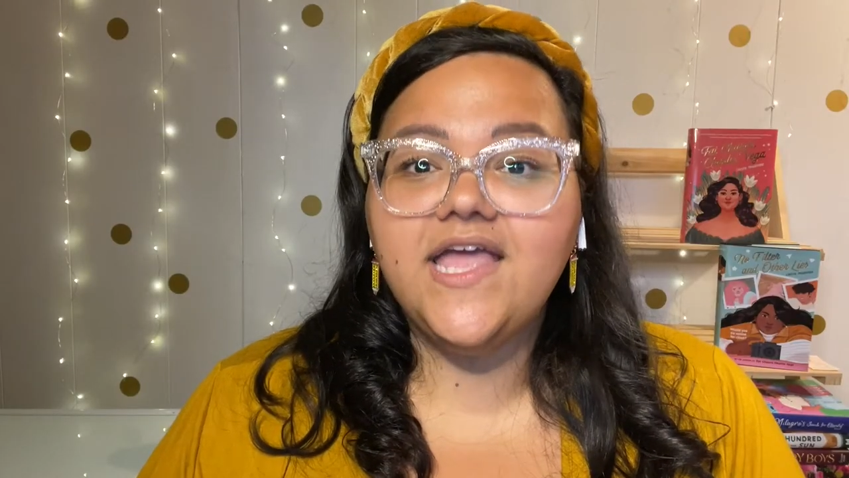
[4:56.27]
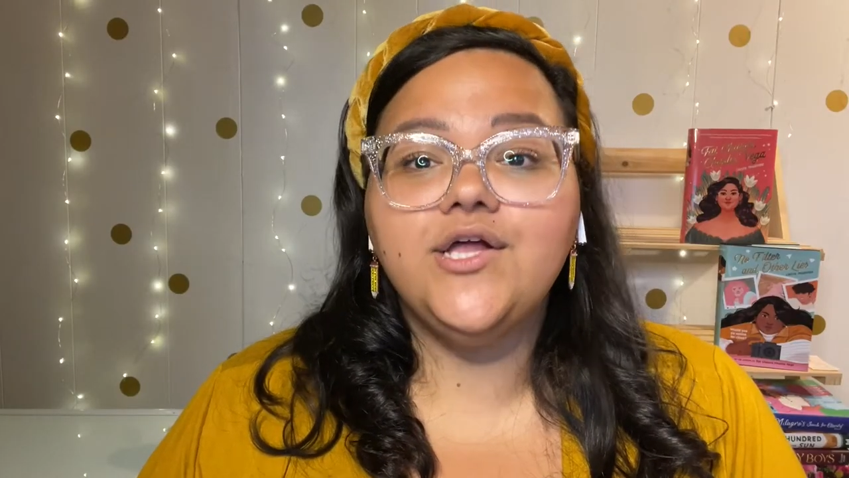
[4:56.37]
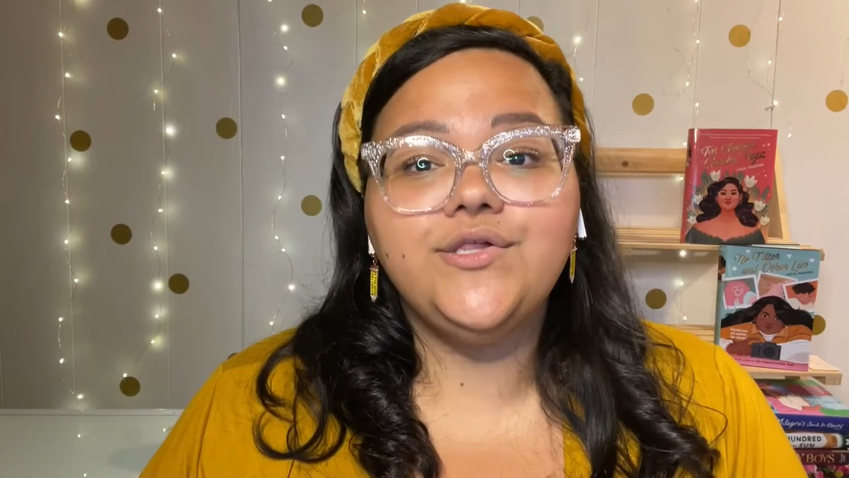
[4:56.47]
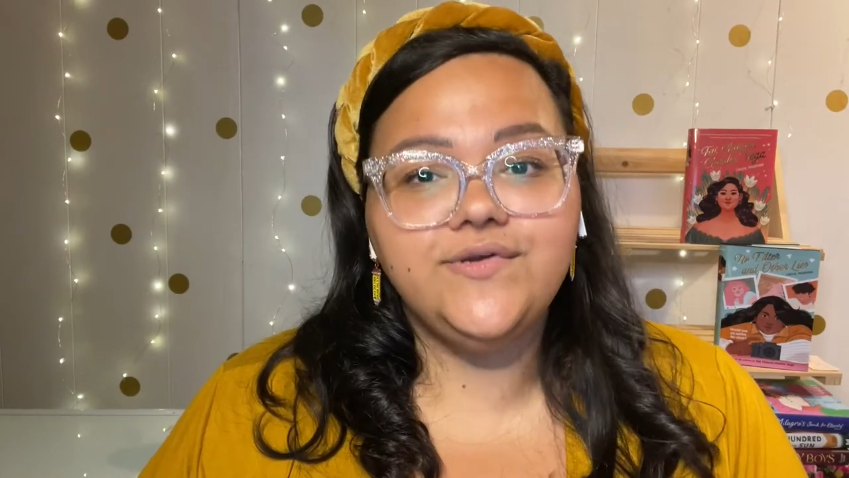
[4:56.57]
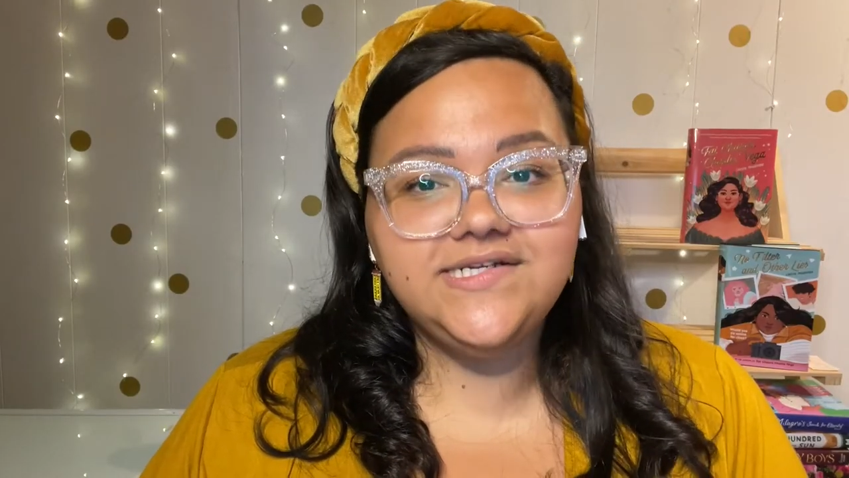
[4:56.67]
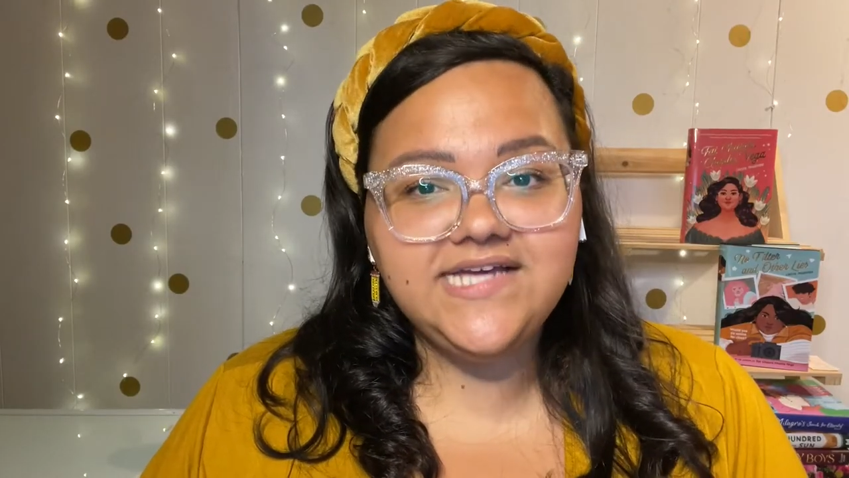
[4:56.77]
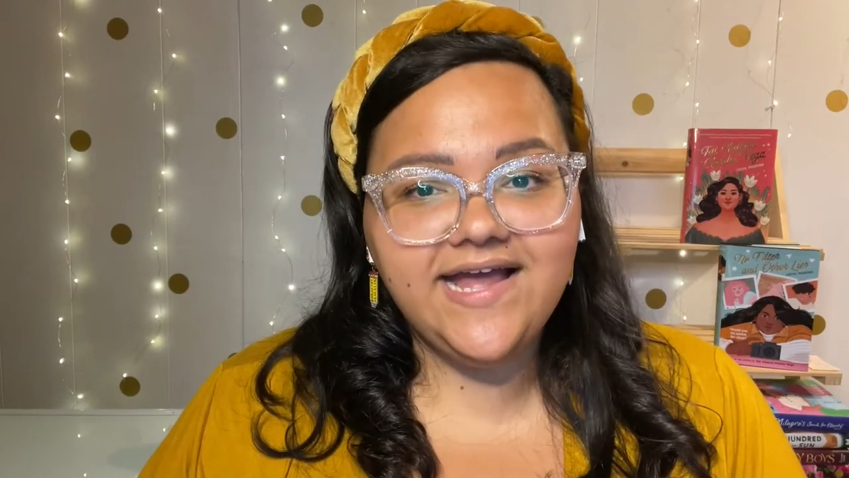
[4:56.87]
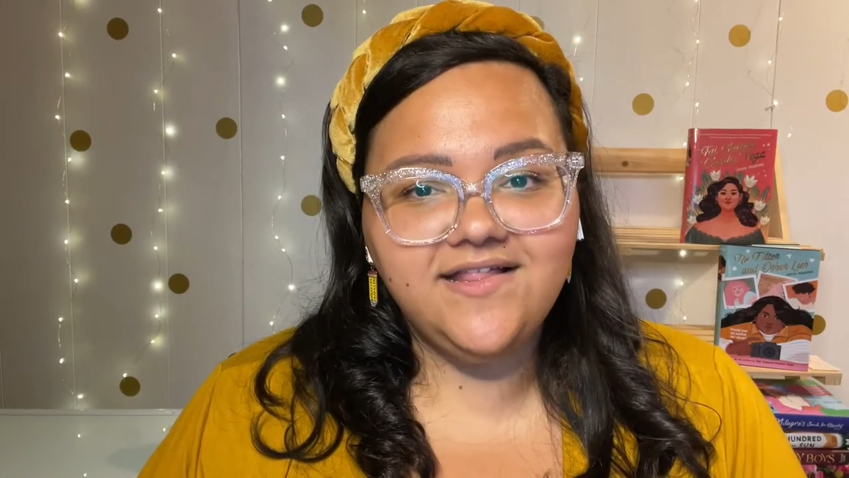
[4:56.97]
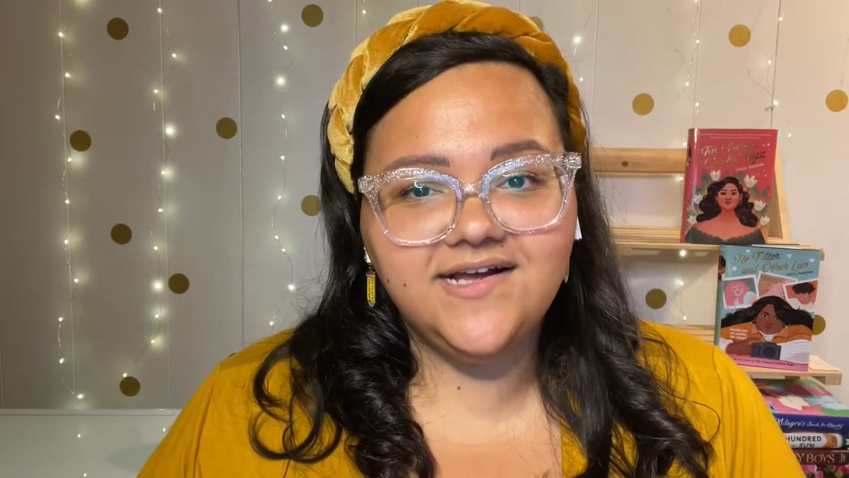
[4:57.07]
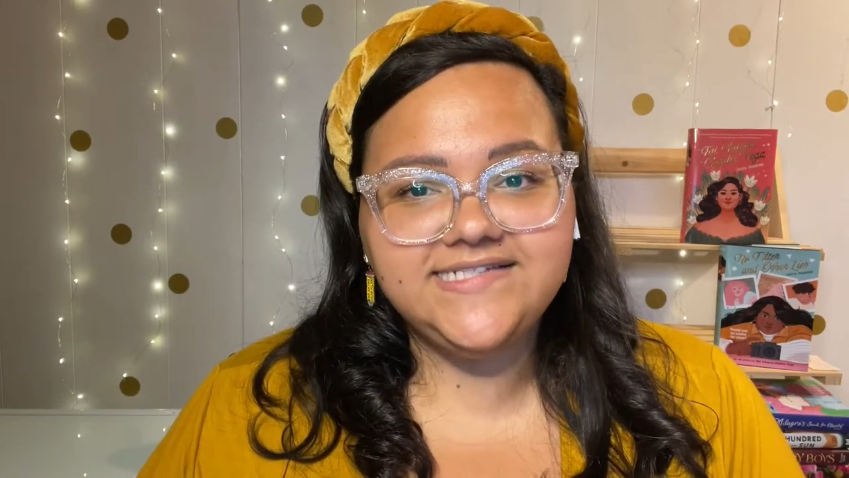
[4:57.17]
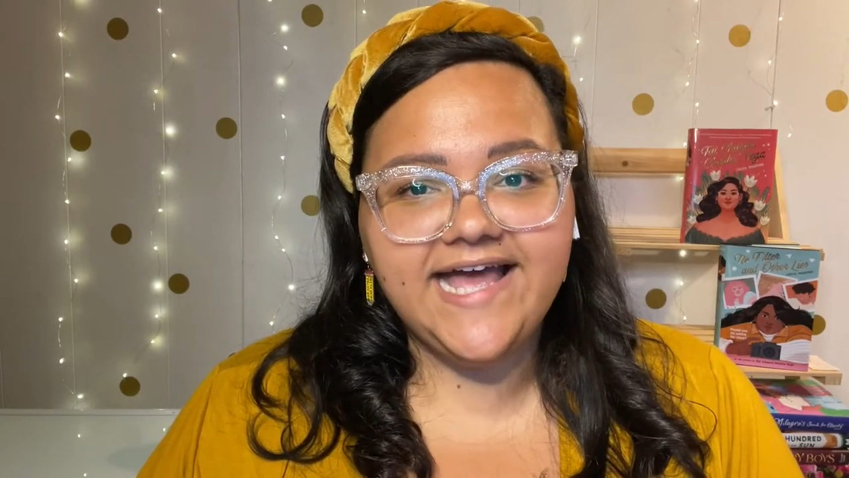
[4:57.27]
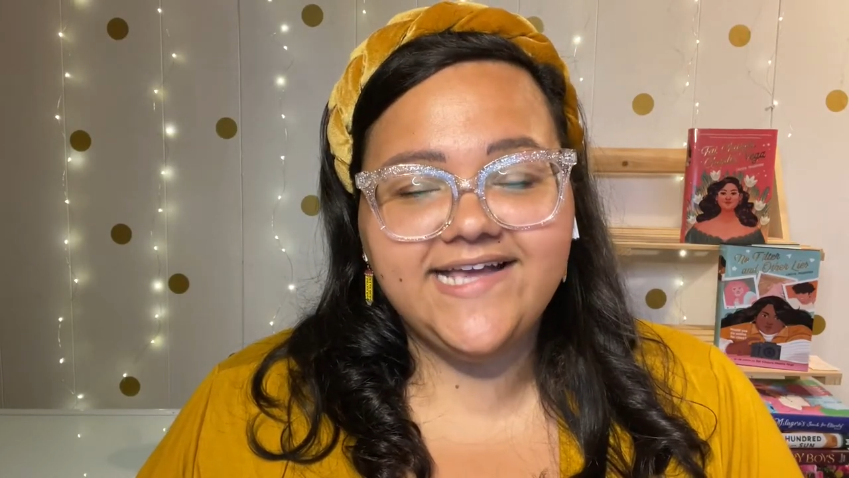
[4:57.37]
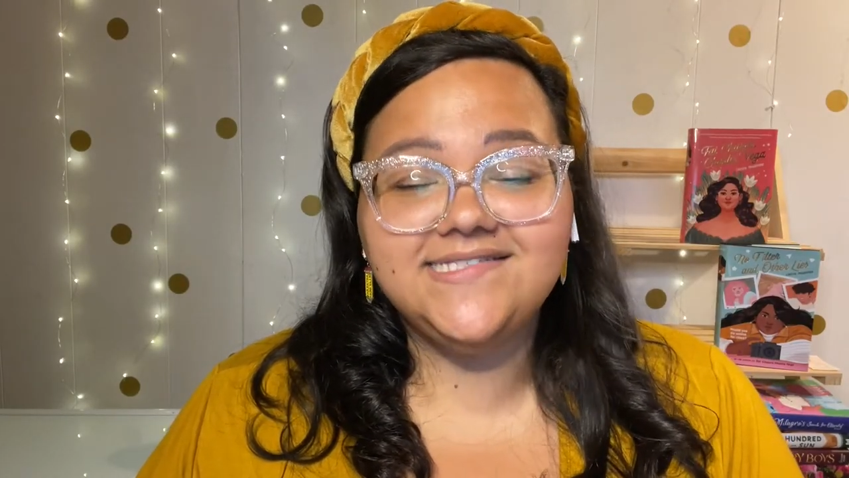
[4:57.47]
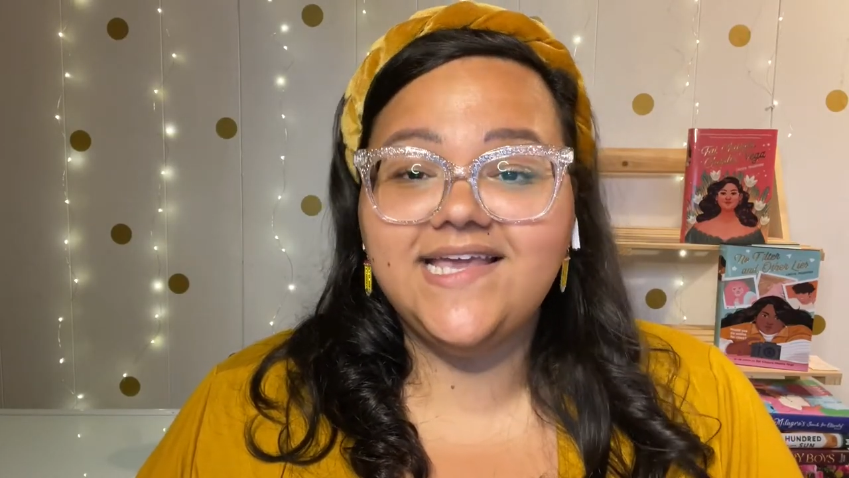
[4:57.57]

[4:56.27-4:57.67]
including dialogue tags